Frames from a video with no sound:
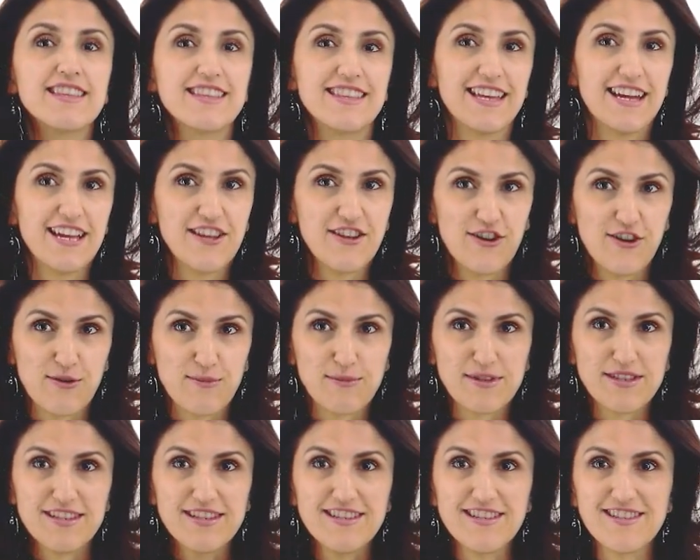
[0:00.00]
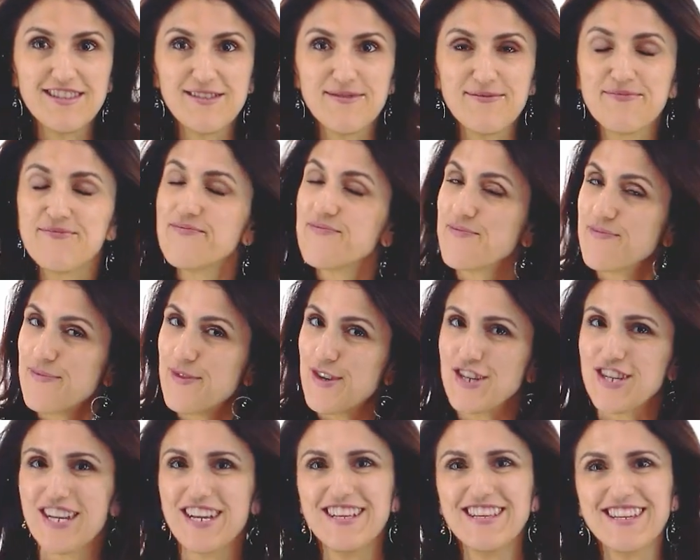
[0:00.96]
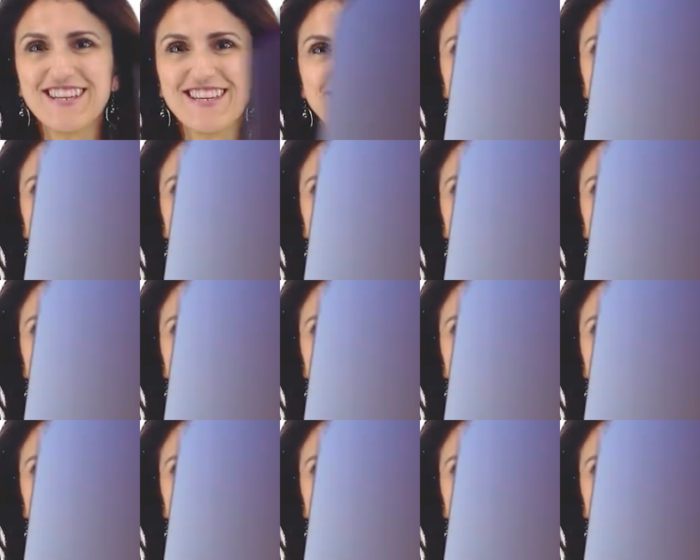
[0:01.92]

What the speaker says: Tayyormisiz? Boshladik.